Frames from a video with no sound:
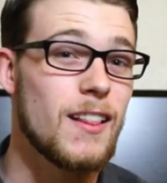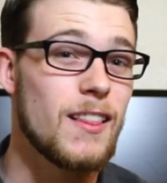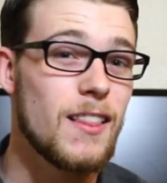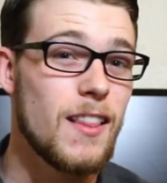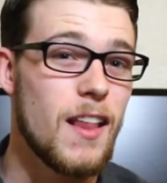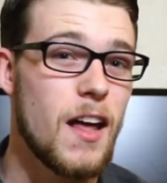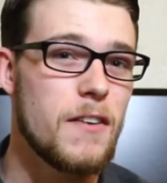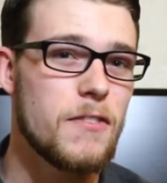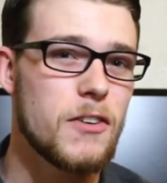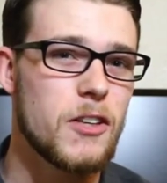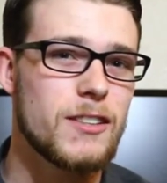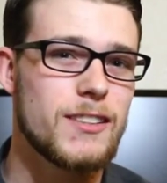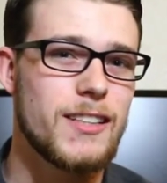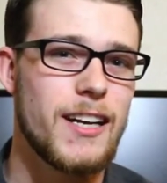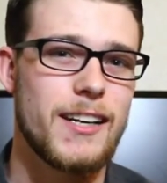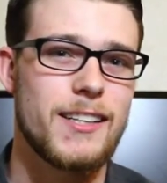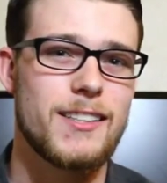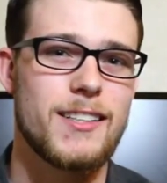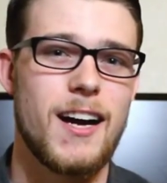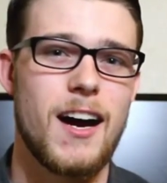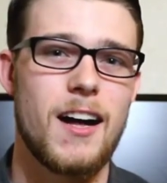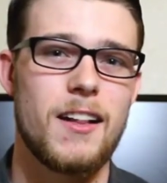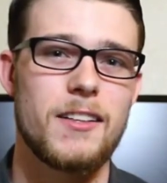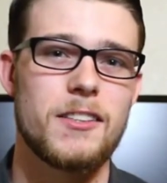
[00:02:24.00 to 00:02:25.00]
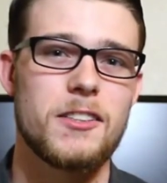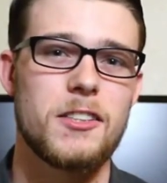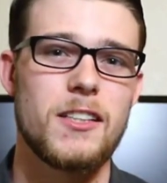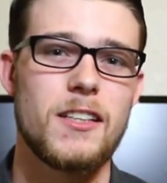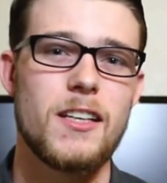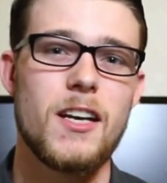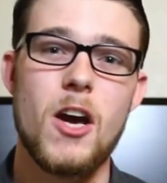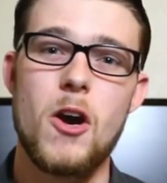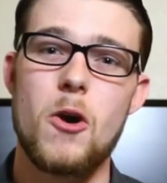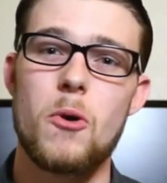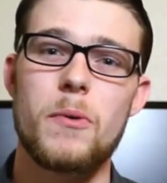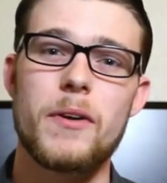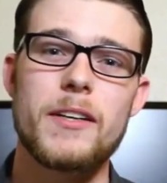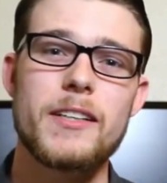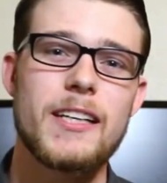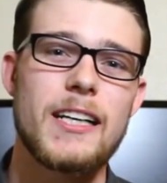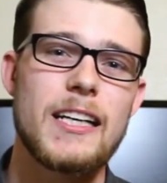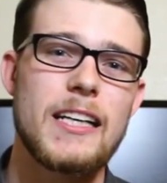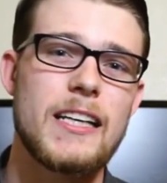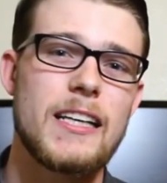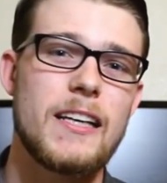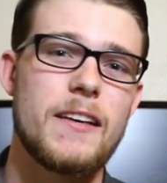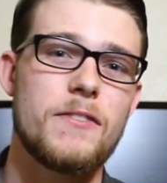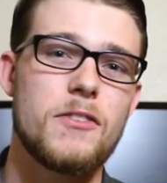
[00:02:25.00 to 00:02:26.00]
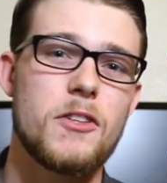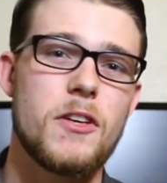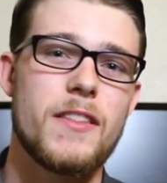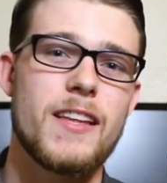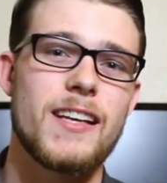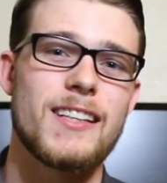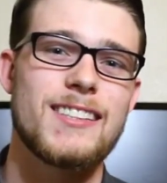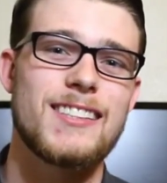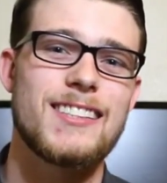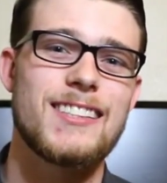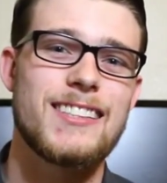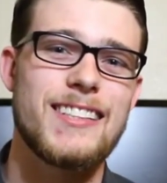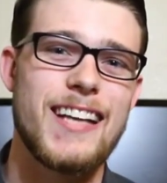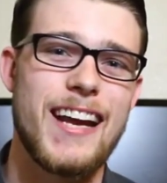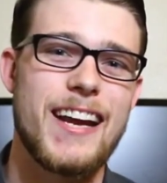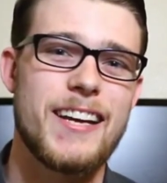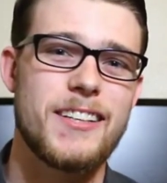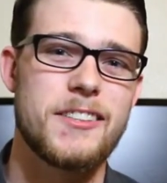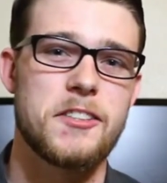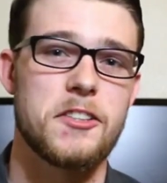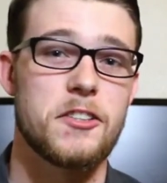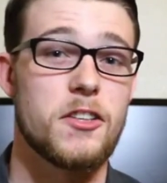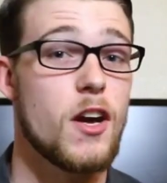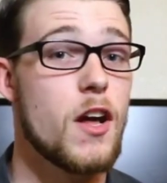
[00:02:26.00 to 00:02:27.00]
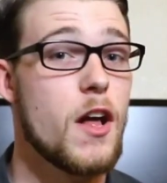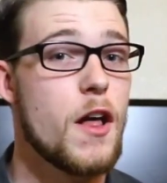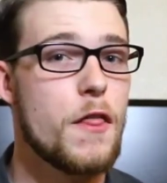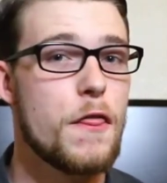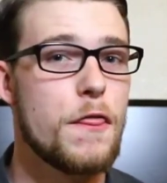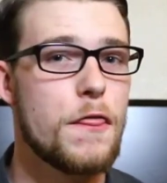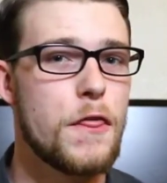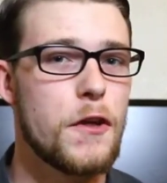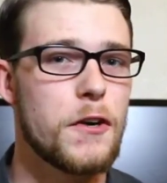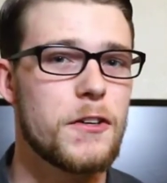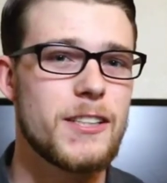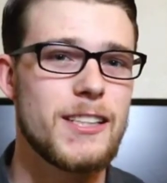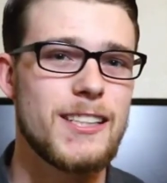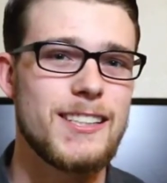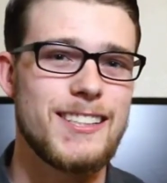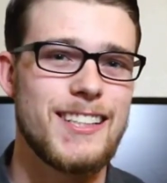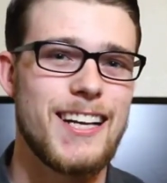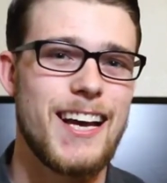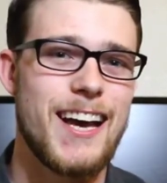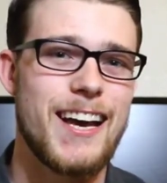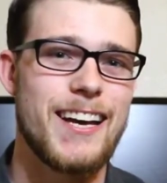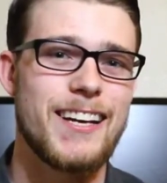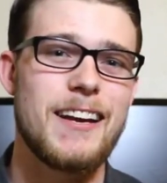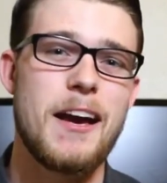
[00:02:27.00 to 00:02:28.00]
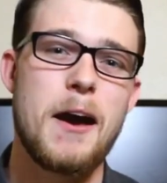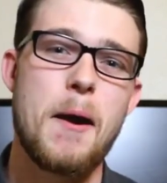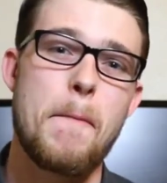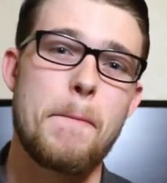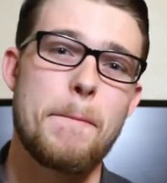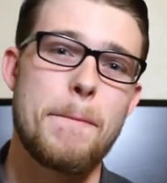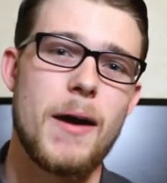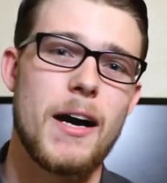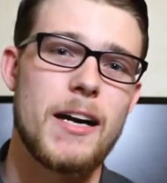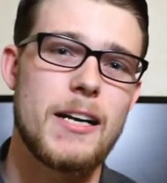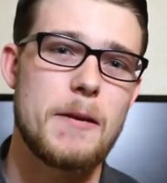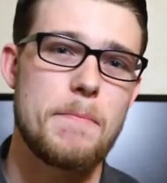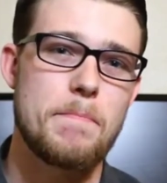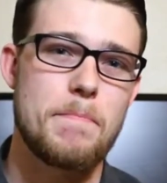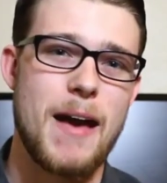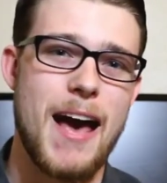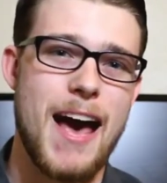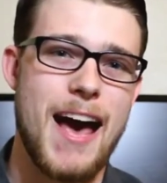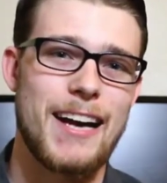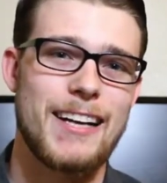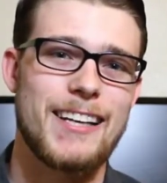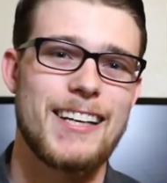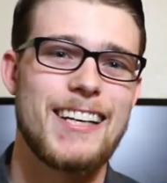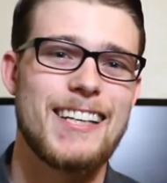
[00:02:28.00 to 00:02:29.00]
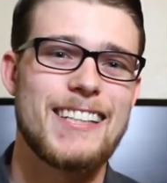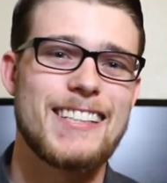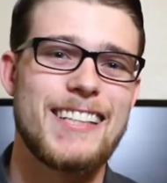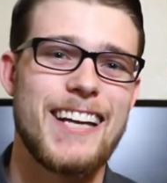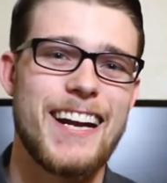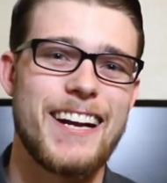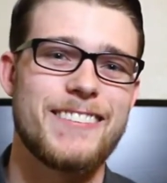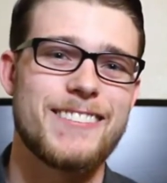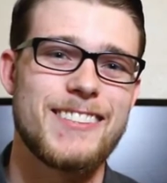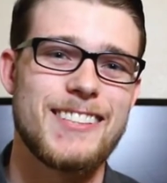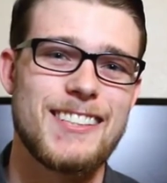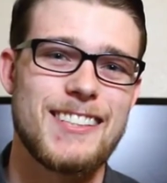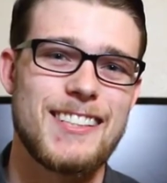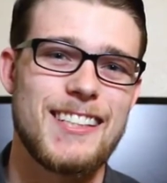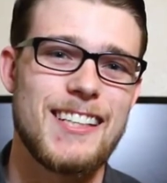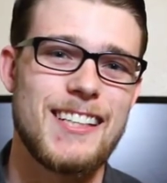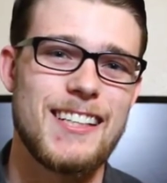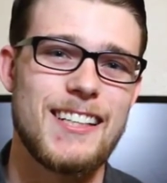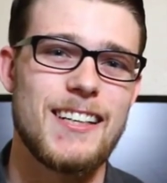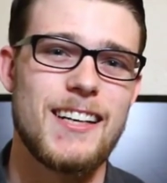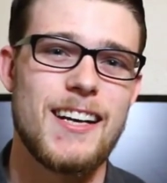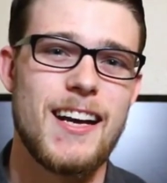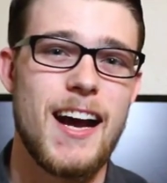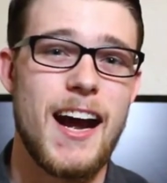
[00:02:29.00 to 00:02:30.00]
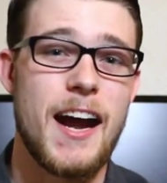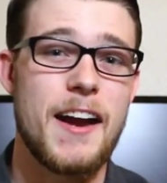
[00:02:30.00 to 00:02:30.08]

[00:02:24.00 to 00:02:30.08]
love our technology, we're going to give you the standard 30-day money-back guarantee.